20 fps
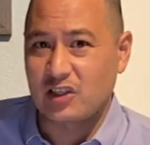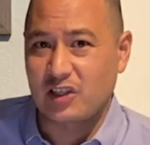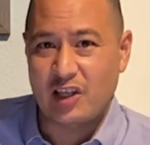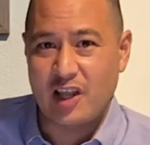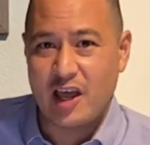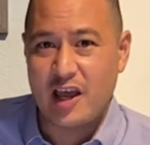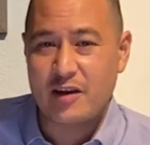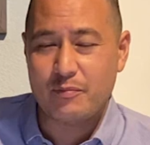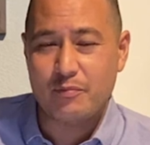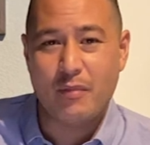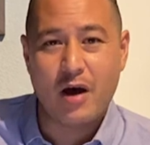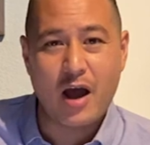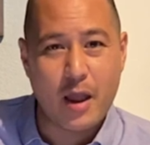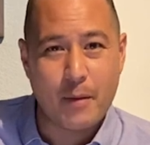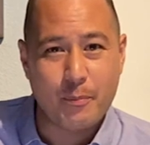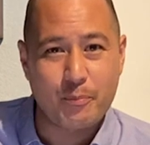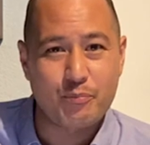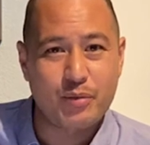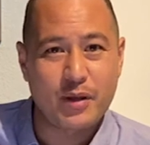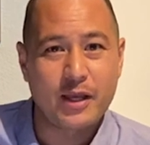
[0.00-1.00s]
let
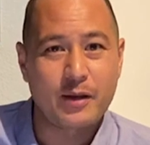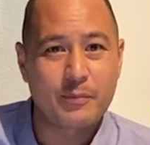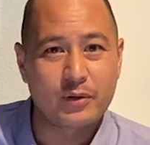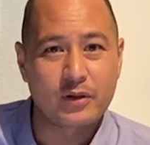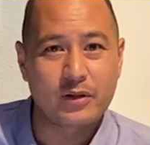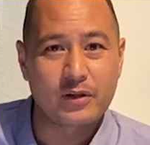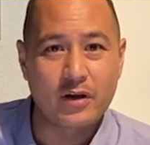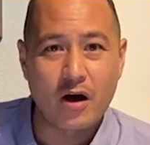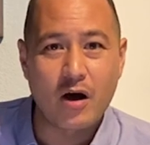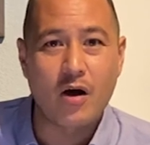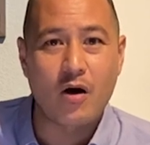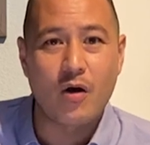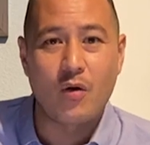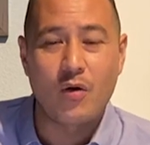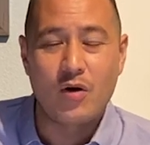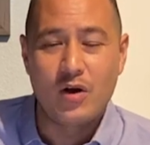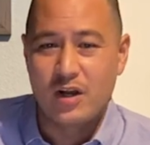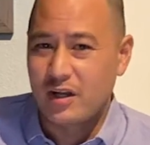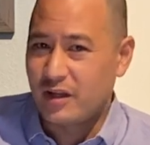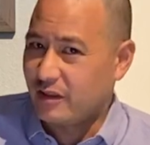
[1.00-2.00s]
my people
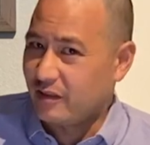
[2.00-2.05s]
go.